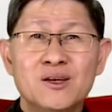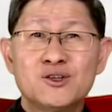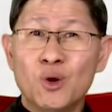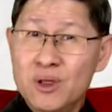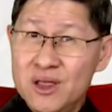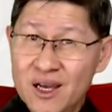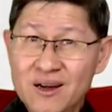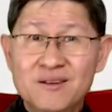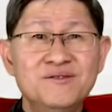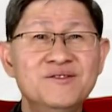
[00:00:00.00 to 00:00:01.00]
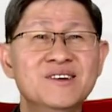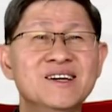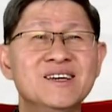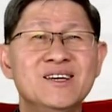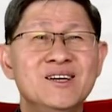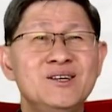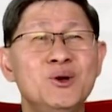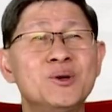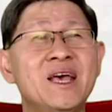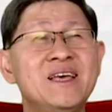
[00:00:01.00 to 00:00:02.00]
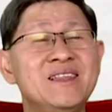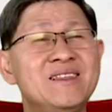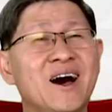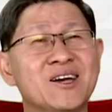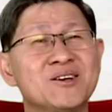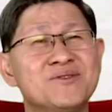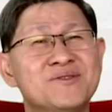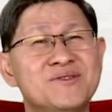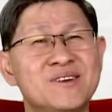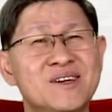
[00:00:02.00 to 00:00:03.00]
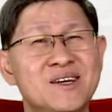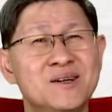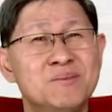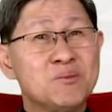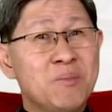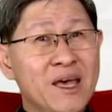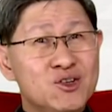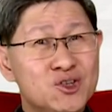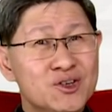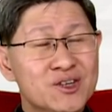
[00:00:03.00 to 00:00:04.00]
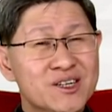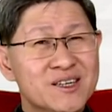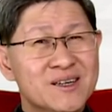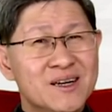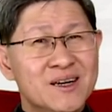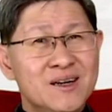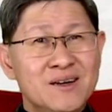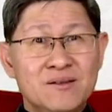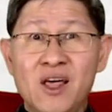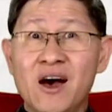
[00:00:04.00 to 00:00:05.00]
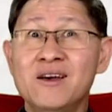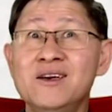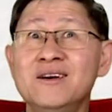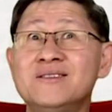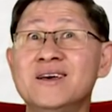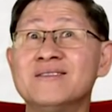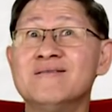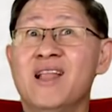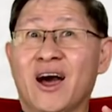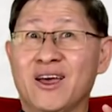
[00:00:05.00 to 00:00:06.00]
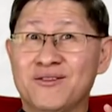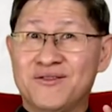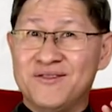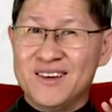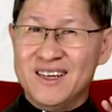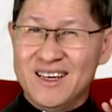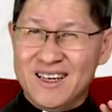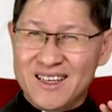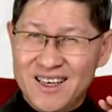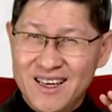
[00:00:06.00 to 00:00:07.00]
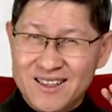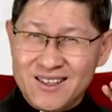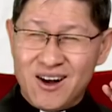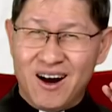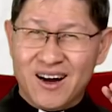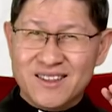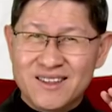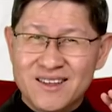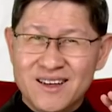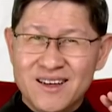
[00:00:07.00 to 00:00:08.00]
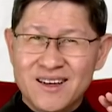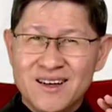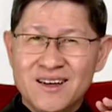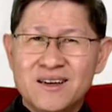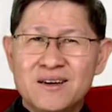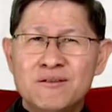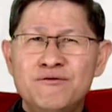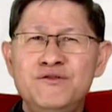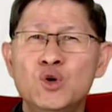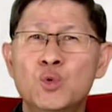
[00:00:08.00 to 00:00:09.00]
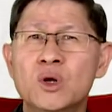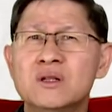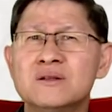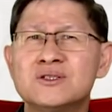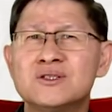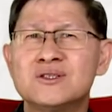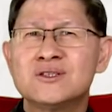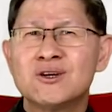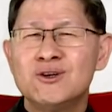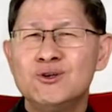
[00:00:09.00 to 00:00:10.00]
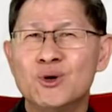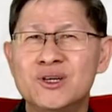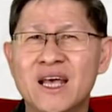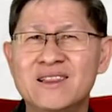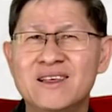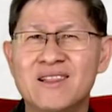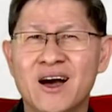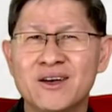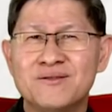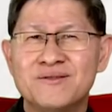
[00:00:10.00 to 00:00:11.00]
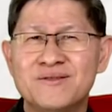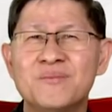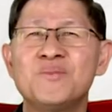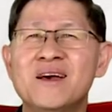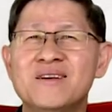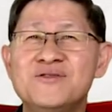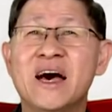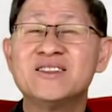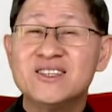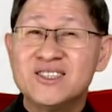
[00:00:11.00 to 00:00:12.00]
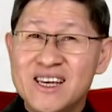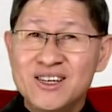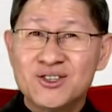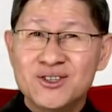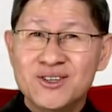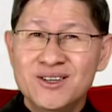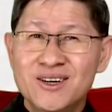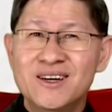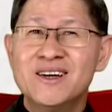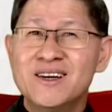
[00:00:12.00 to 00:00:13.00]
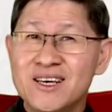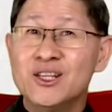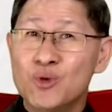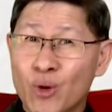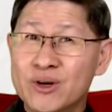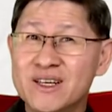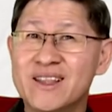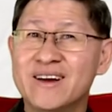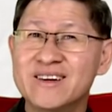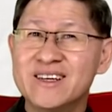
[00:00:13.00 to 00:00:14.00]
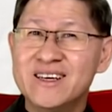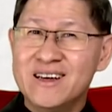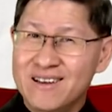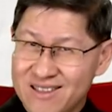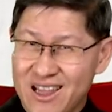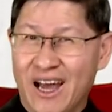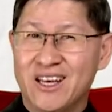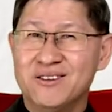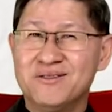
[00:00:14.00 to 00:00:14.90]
So live your daily life, but make sure the hidden life in God fuels your daily life. That is Easter in ordinary life.